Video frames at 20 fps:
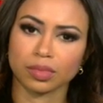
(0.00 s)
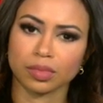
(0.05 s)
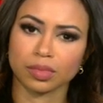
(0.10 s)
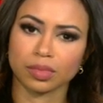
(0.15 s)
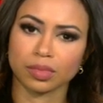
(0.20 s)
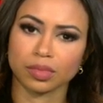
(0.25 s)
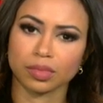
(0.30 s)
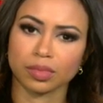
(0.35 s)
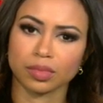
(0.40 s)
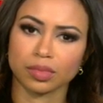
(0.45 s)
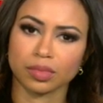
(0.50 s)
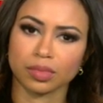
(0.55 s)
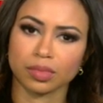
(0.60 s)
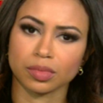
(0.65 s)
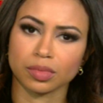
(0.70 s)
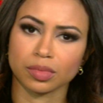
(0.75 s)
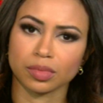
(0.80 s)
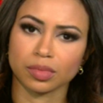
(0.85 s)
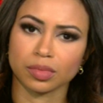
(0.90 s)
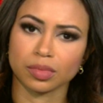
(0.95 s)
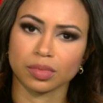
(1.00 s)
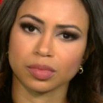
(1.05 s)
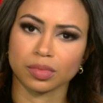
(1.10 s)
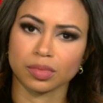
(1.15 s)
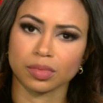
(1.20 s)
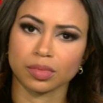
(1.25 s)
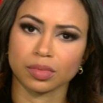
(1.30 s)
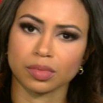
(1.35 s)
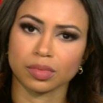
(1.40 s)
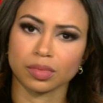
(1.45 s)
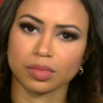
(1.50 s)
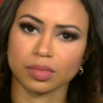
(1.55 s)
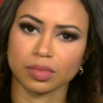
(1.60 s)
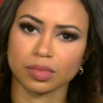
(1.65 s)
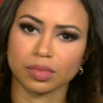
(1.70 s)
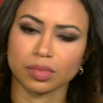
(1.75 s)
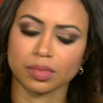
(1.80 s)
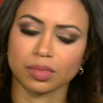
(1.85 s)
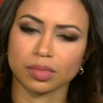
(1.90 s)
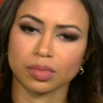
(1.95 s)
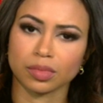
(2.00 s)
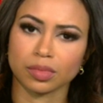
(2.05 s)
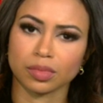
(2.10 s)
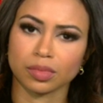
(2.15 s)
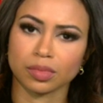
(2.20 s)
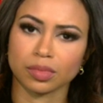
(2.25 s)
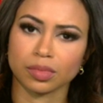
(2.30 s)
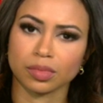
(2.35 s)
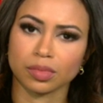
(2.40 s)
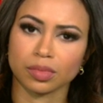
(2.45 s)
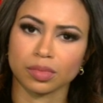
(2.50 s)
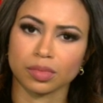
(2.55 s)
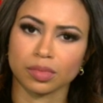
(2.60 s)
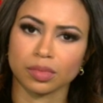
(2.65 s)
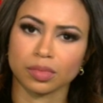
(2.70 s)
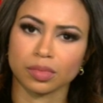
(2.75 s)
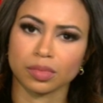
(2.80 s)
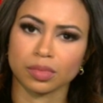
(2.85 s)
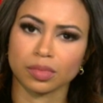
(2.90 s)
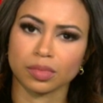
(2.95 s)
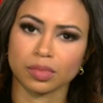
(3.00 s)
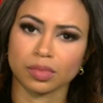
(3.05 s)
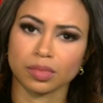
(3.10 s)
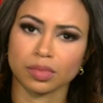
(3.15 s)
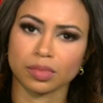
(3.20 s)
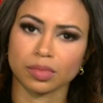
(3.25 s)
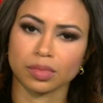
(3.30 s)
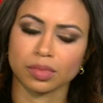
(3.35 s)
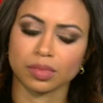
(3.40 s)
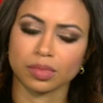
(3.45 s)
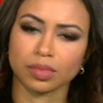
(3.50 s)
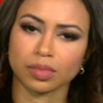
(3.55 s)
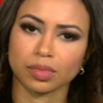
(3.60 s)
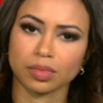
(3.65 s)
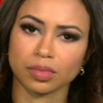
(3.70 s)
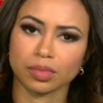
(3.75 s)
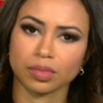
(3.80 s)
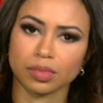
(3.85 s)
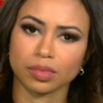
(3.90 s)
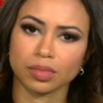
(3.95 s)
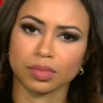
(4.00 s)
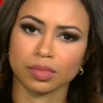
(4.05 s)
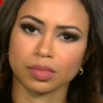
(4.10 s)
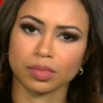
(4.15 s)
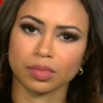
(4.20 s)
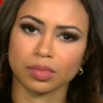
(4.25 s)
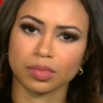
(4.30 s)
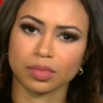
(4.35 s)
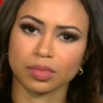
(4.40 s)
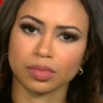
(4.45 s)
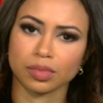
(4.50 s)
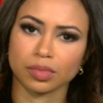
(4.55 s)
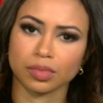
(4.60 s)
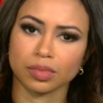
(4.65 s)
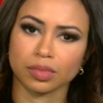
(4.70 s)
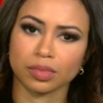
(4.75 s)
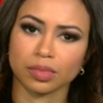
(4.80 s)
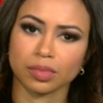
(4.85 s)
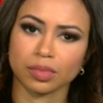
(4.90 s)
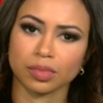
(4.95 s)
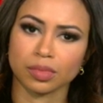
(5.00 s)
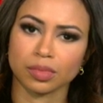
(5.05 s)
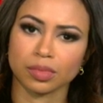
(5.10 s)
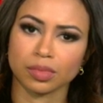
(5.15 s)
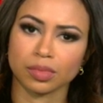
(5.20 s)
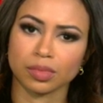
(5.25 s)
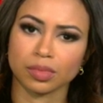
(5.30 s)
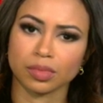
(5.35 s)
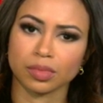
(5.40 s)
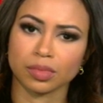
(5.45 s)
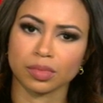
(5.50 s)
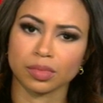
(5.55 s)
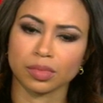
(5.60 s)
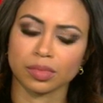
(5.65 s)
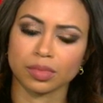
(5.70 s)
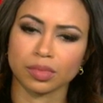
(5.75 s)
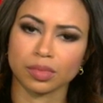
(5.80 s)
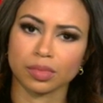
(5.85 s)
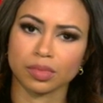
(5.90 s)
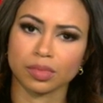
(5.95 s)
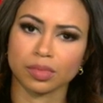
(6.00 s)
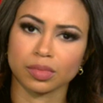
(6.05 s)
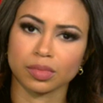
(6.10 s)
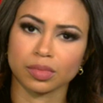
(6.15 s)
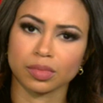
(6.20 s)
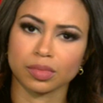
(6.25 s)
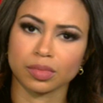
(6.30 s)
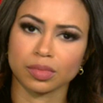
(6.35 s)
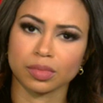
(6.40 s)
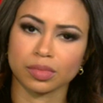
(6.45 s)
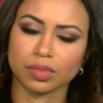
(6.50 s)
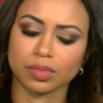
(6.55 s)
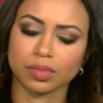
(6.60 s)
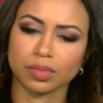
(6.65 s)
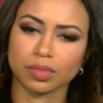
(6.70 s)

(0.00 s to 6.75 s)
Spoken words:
No words are spoken by the person on screen.